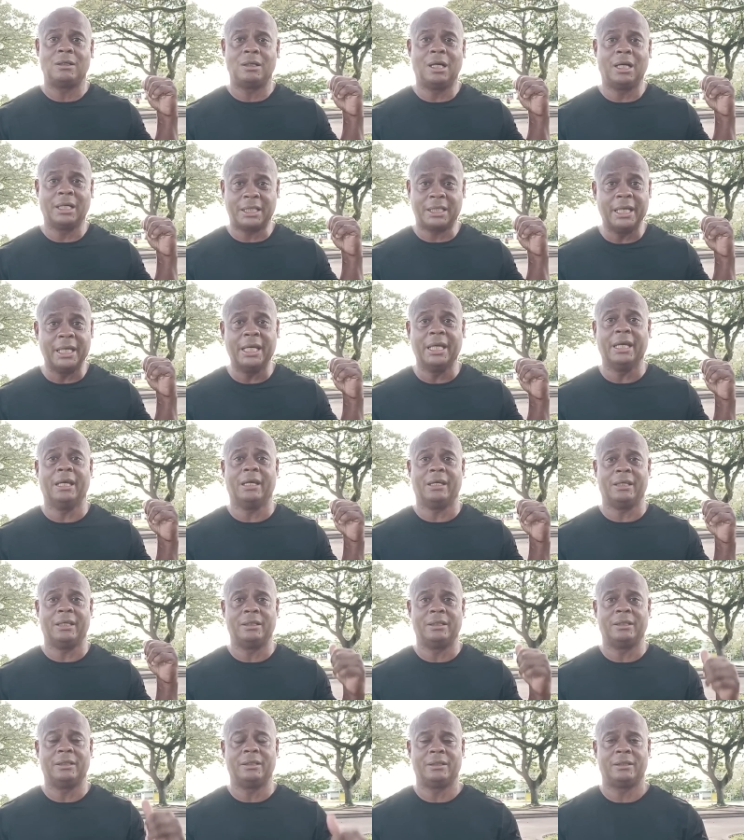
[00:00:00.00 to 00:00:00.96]
Again,
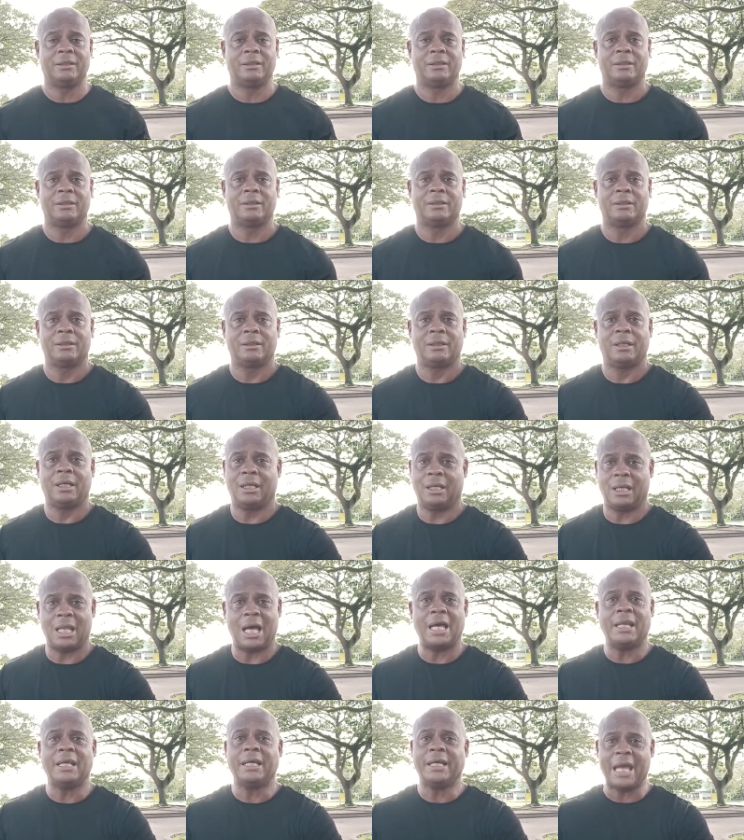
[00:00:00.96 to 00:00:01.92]
and a
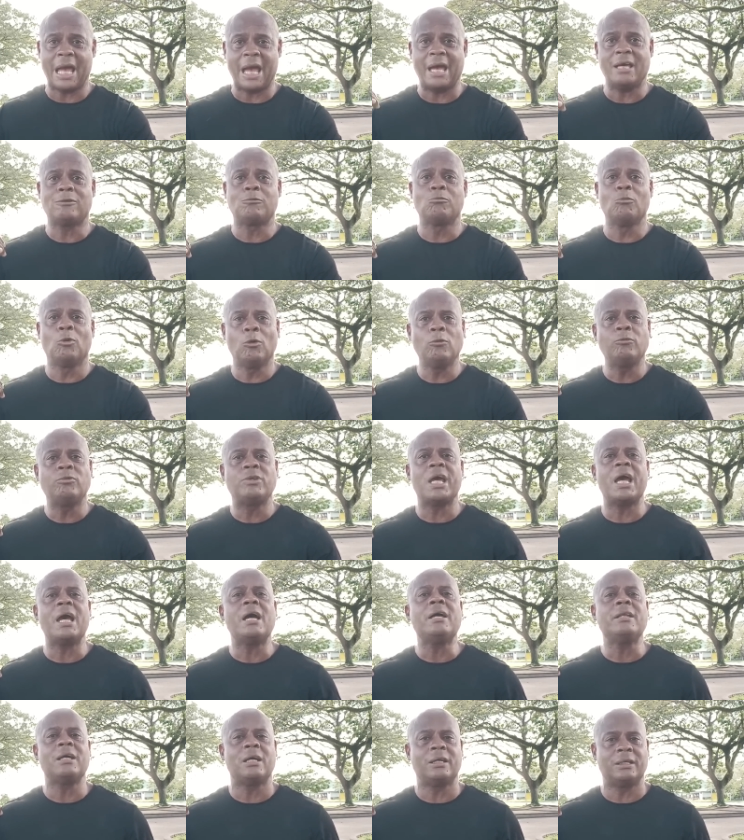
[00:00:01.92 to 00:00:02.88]
lot of guys moved
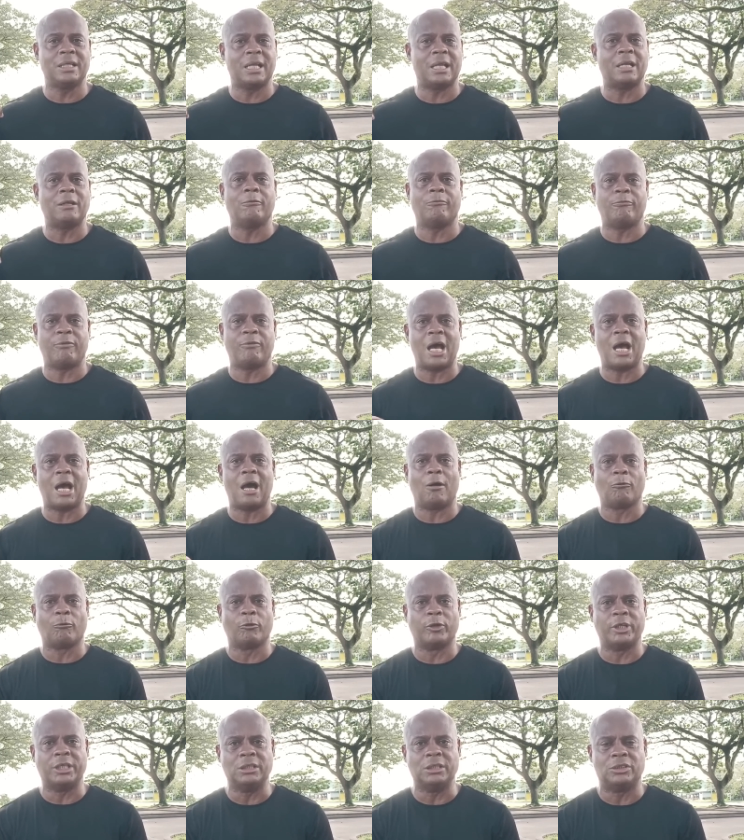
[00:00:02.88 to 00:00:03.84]
down there in that Davao
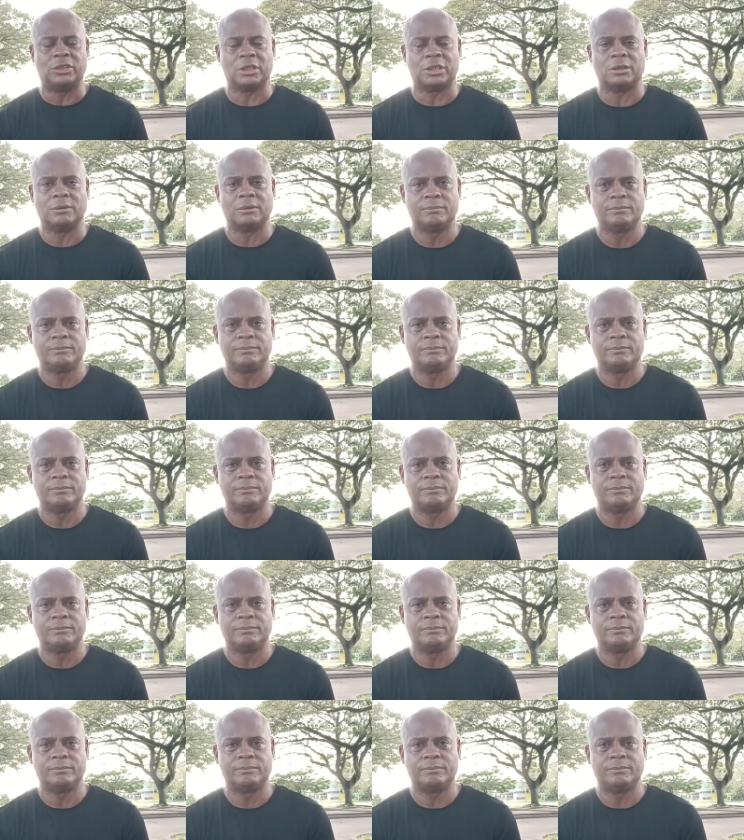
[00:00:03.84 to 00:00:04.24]
region.